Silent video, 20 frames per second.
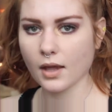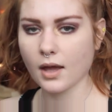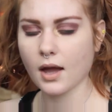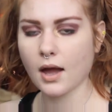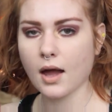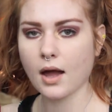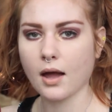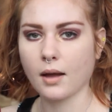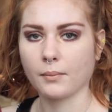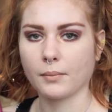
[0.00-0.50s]

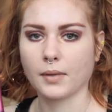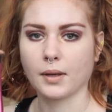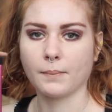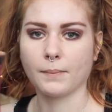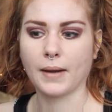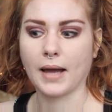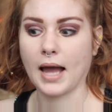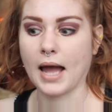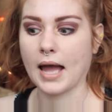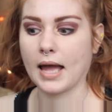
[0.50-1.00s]

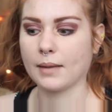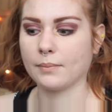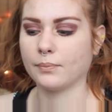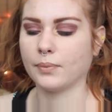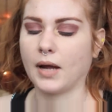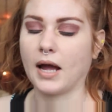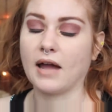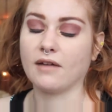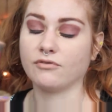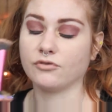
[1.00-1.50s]
But
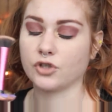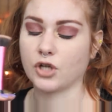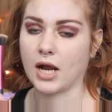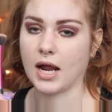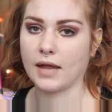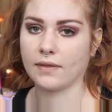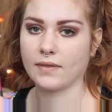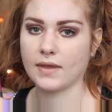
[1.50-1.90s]
I've tried